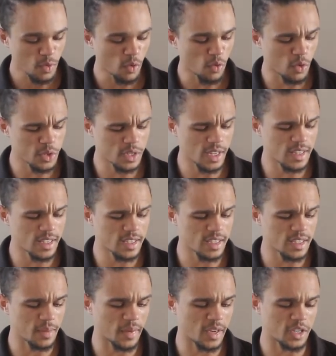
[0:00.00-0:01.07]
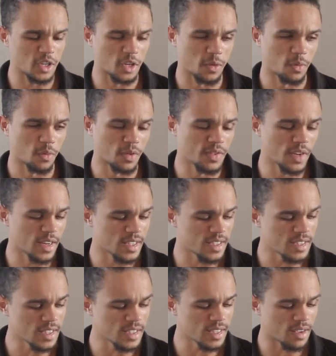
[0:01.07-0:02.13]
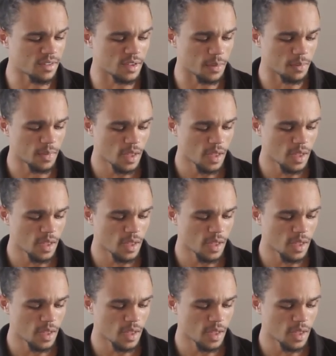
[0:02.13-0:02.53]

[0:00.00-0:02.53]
We've also done this C major. We've done a C7.